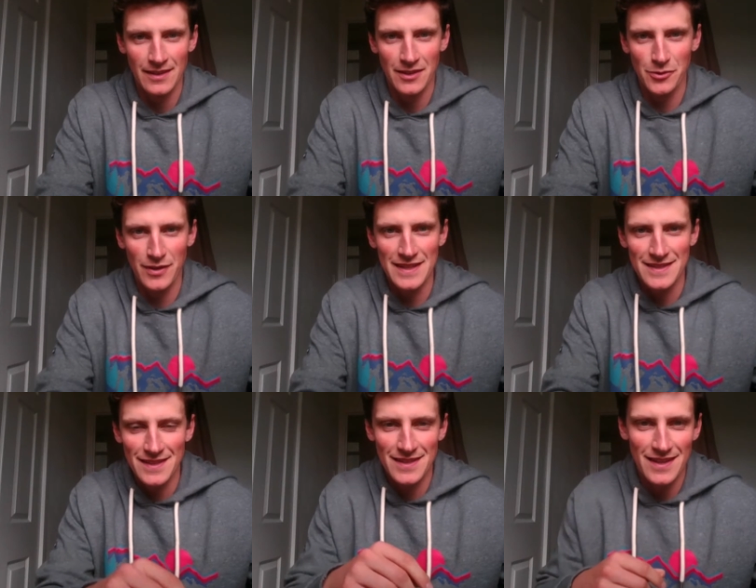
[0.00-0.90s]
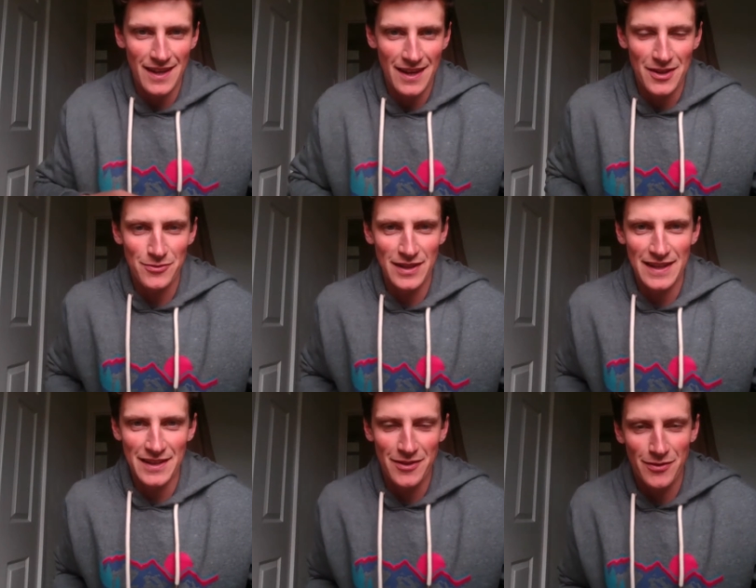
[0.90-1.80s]
Great. Uh,
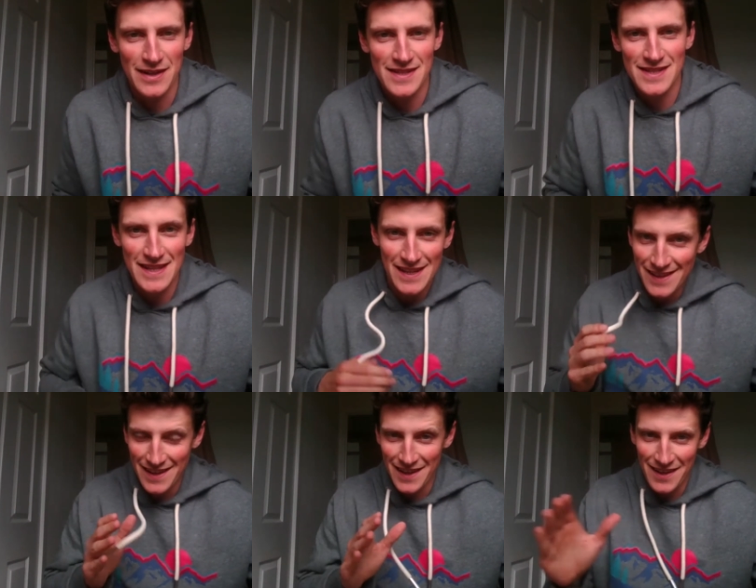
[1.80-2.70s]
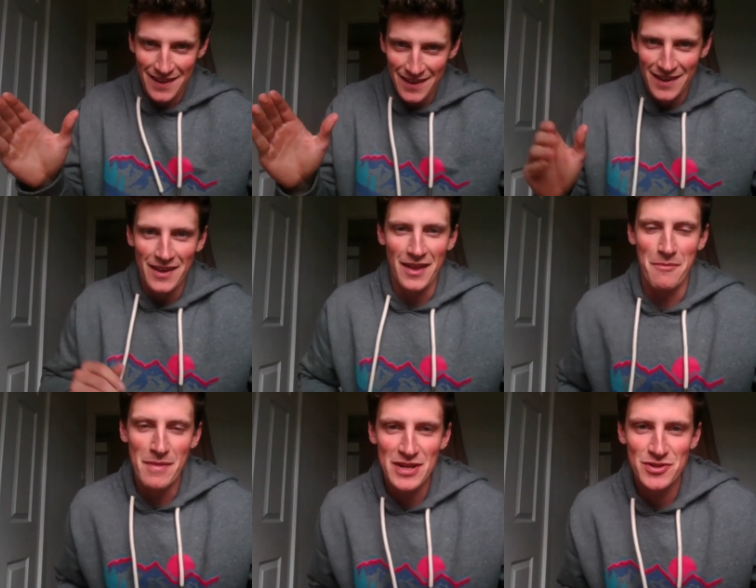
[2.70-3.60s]
really great to see the kind of uh,
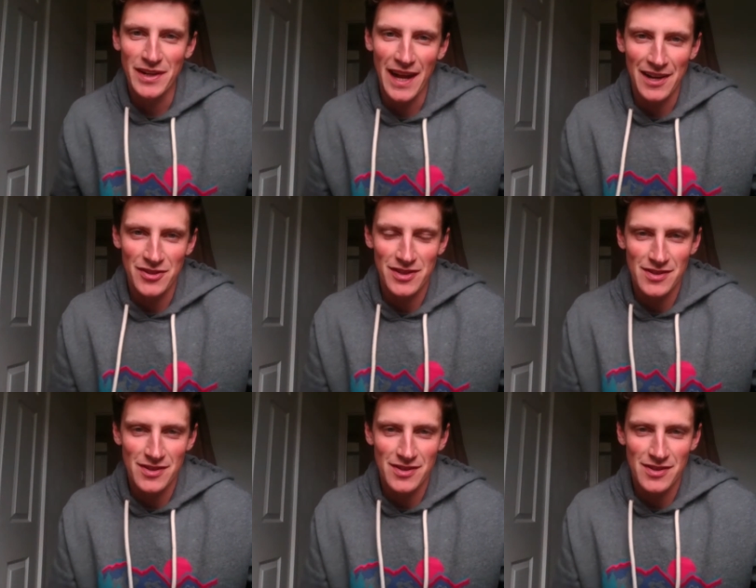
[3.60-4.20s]
ministry in action.